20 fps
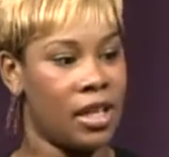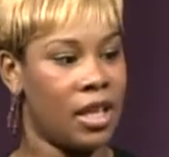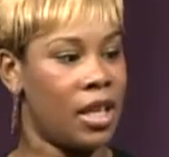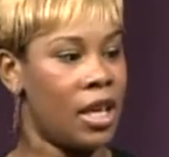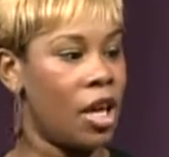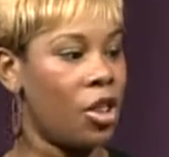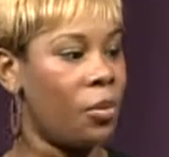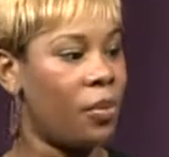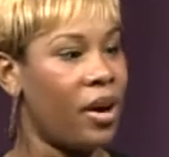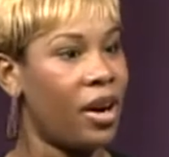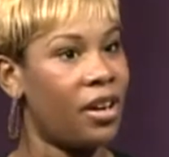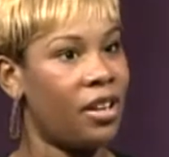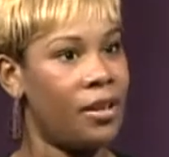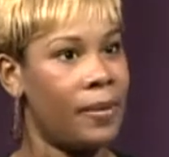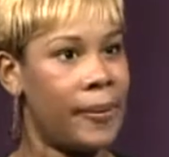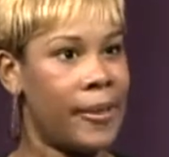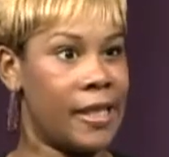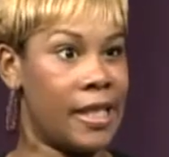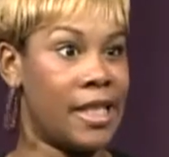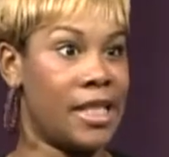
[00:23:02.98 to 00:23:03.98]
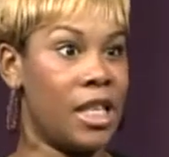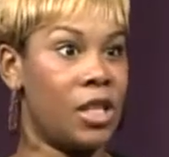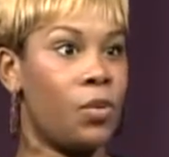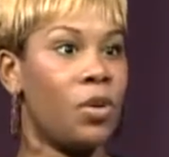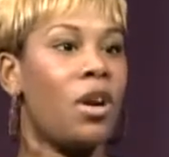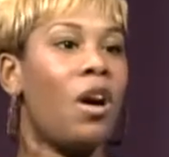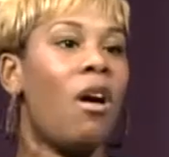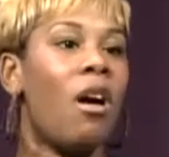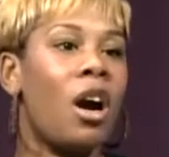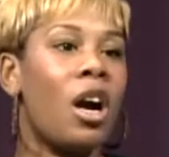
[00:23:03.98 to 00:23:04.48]
the other part of the business is
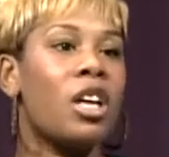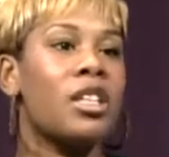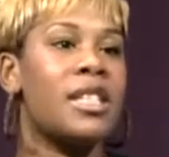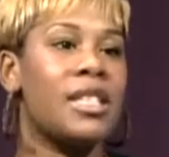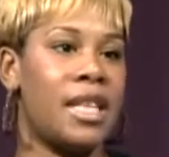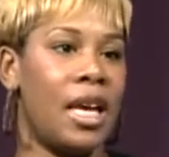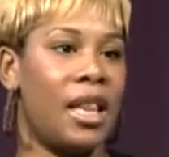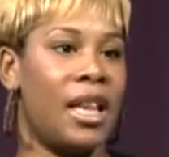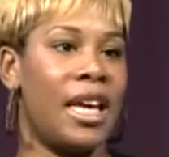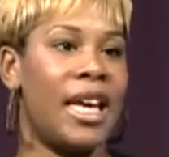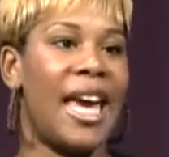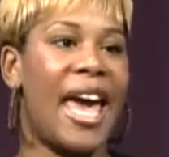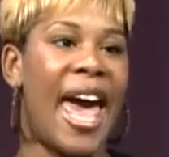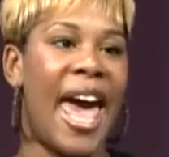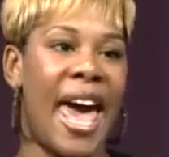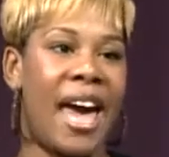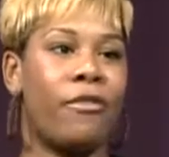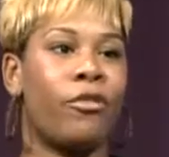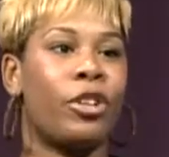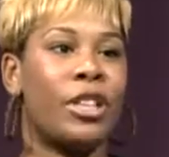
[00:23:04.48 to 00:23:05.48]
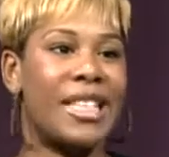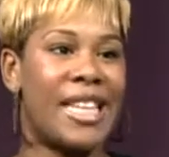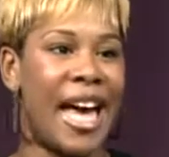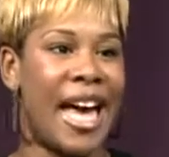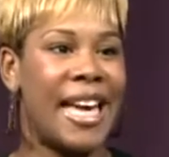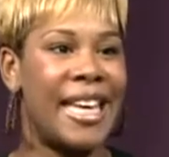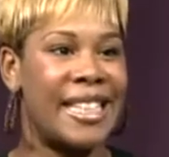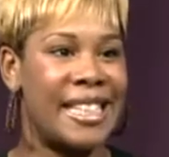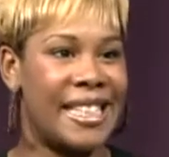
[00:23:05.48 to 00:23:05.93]
we are selling advertising.